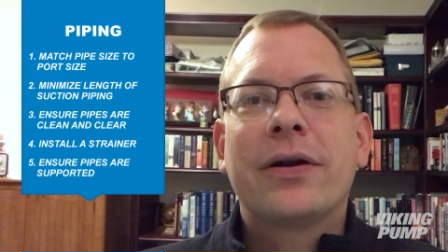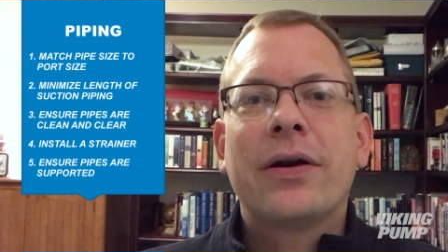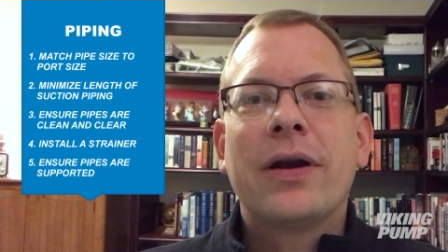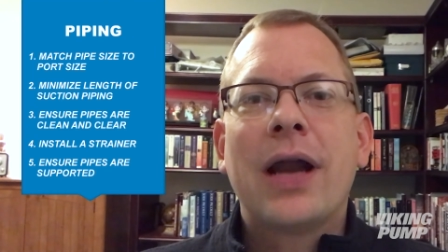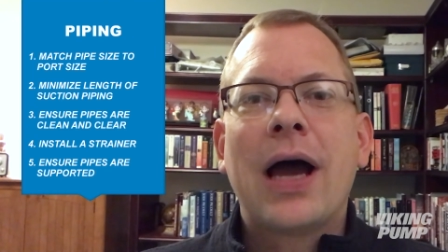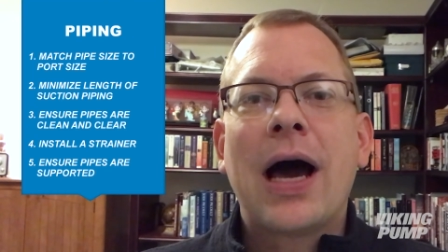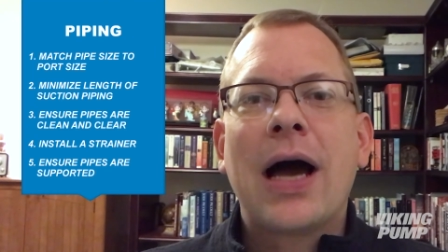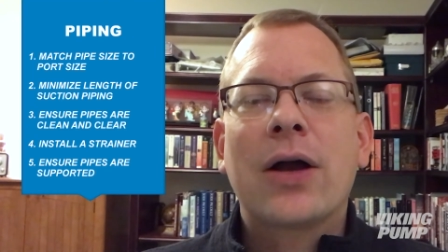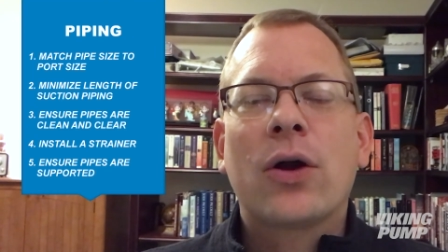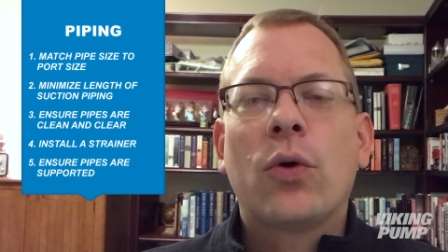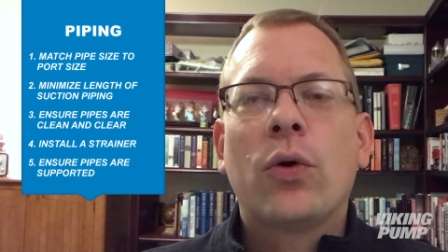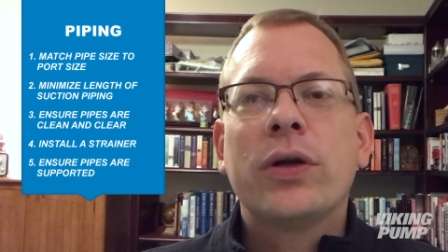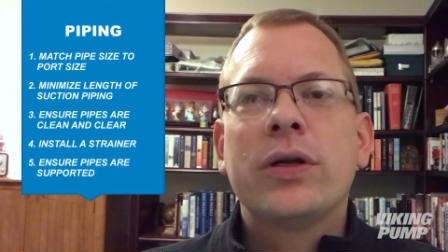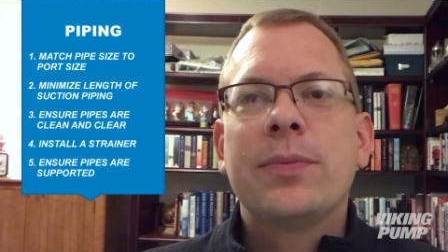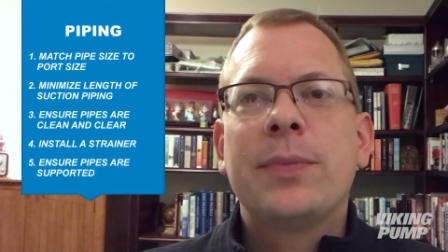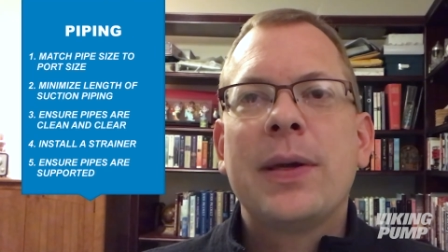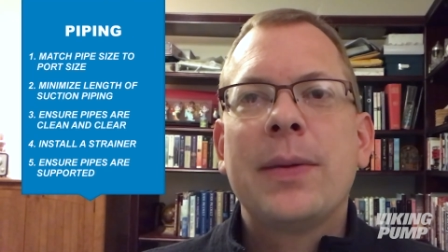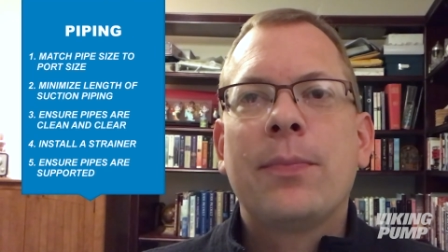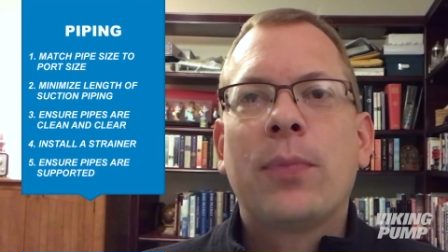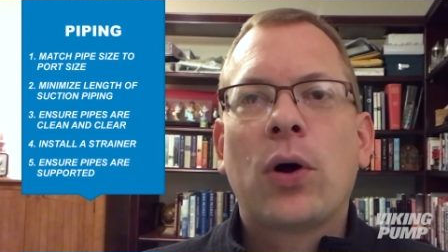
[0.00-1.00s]
not going
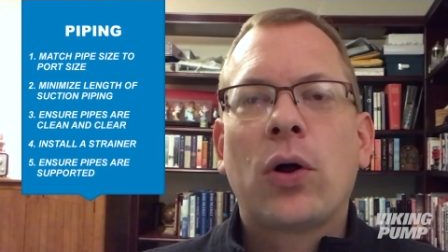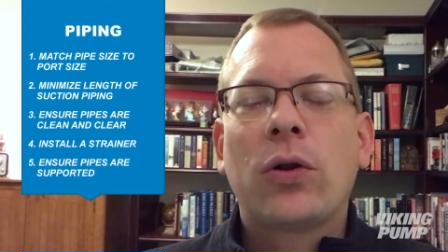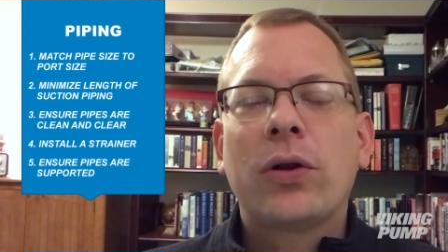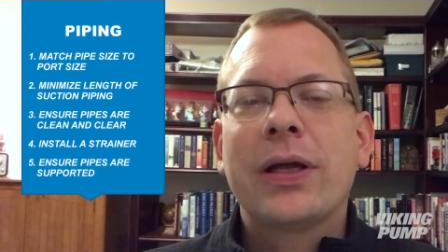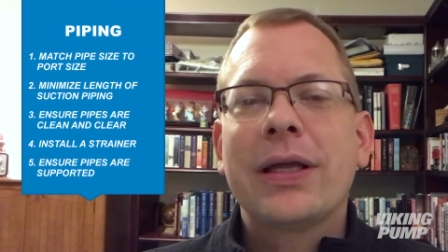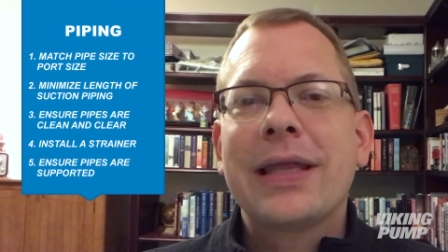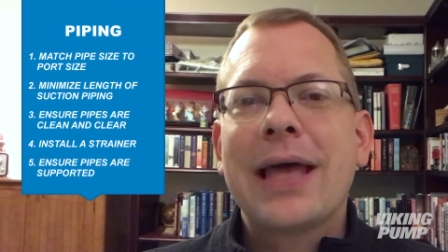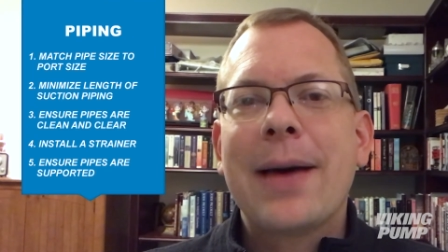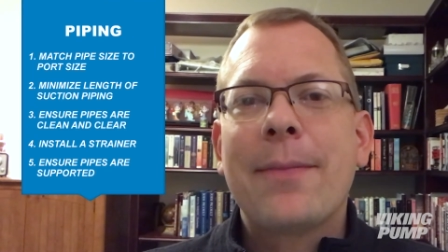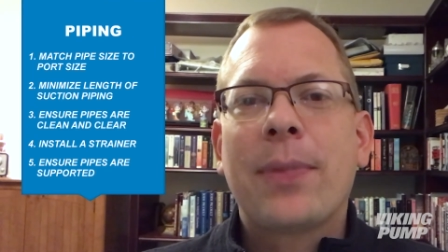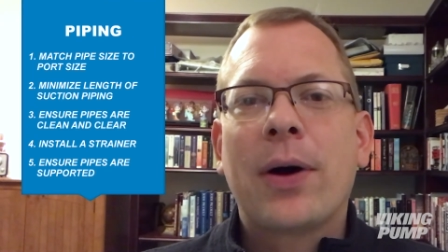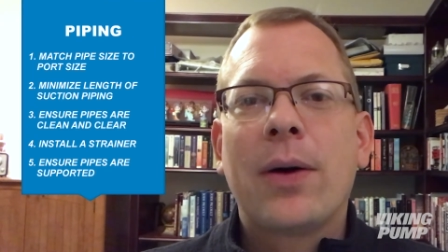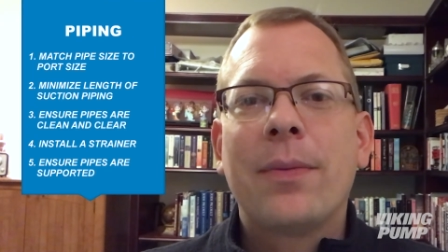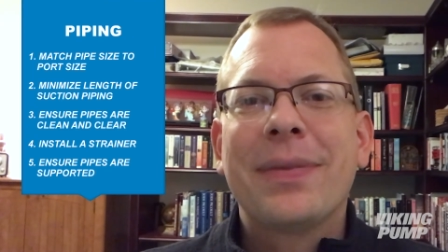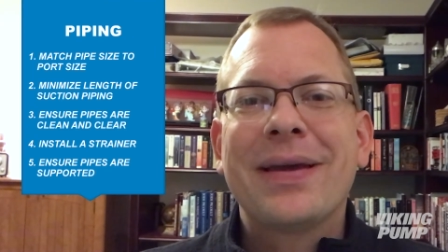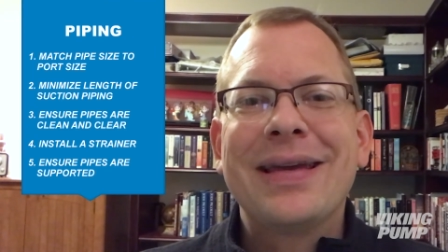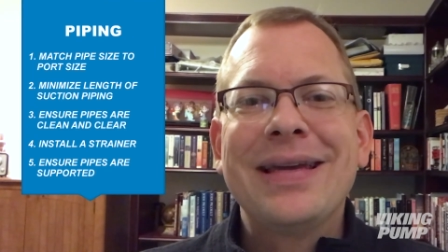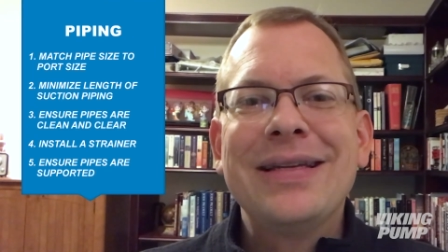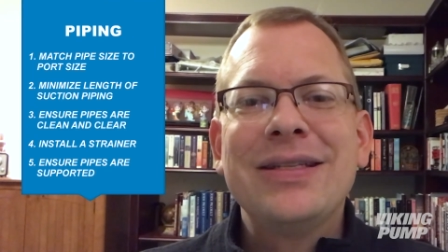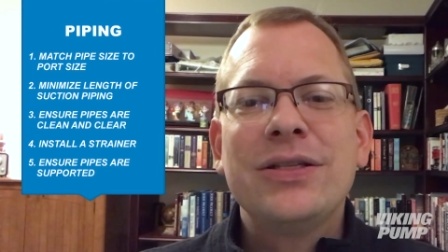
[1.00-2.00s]
to be pulling that
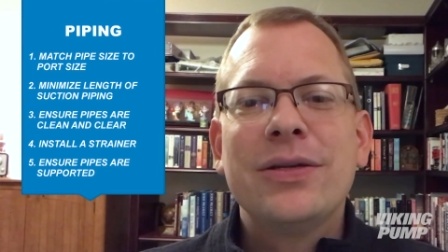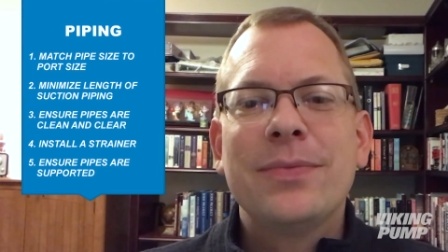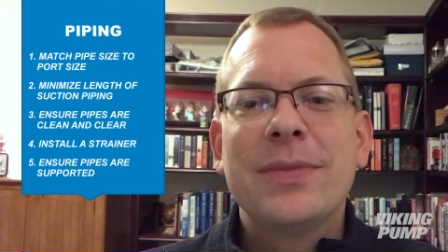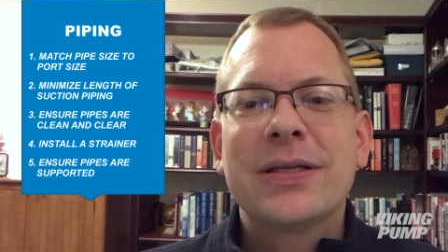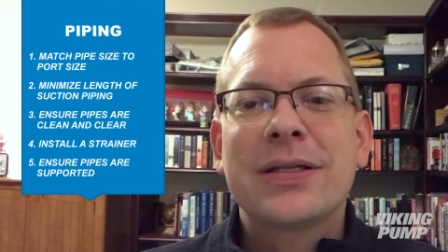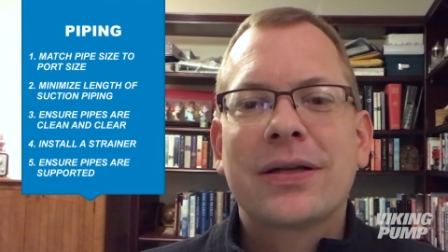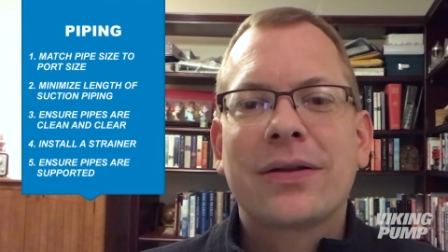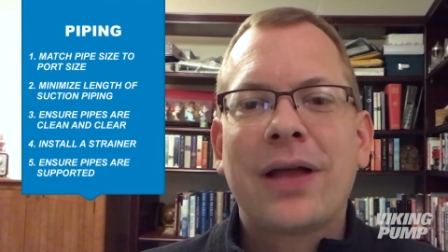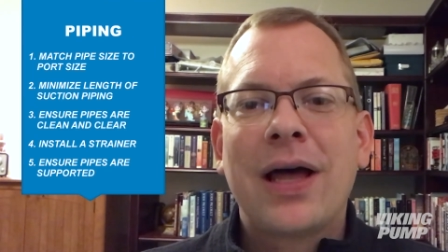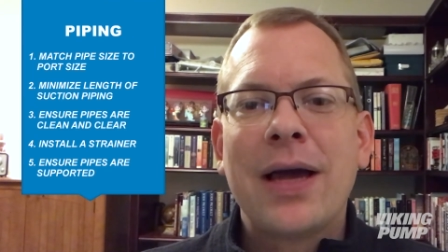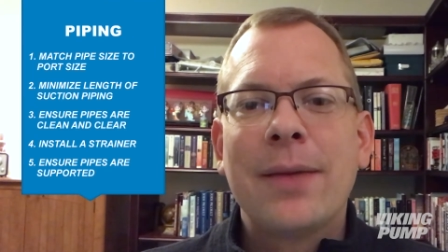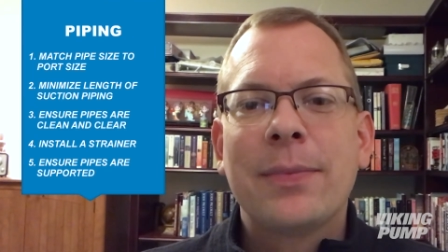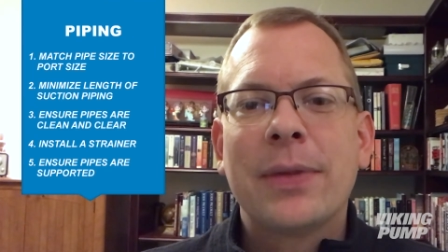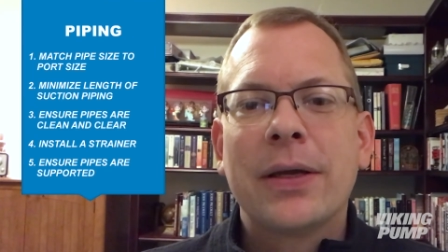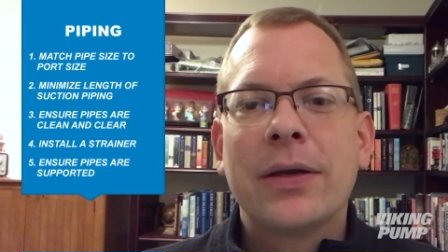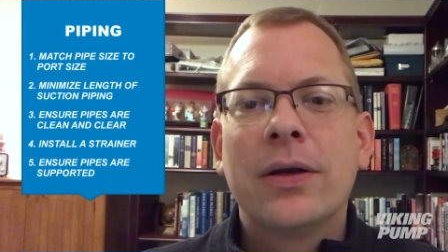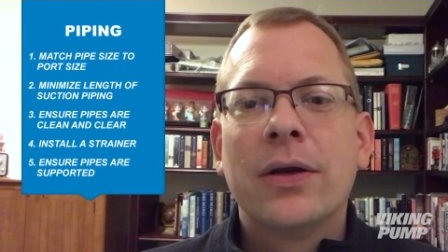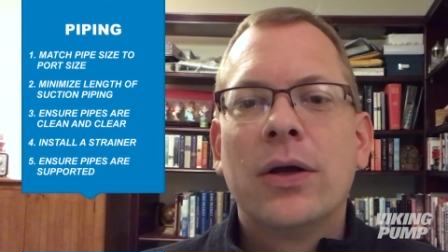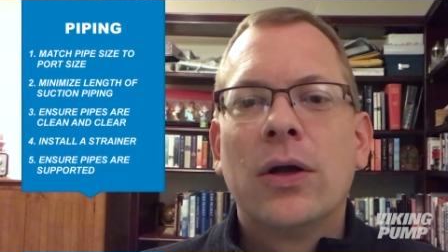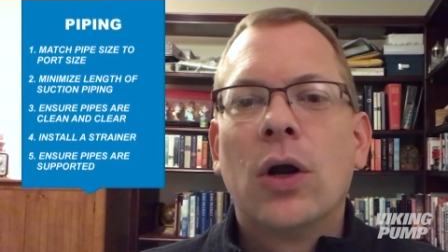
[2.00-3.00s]
pump into
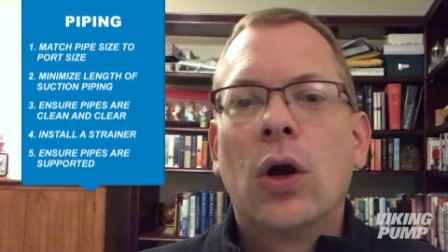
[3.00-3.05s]
misalignment,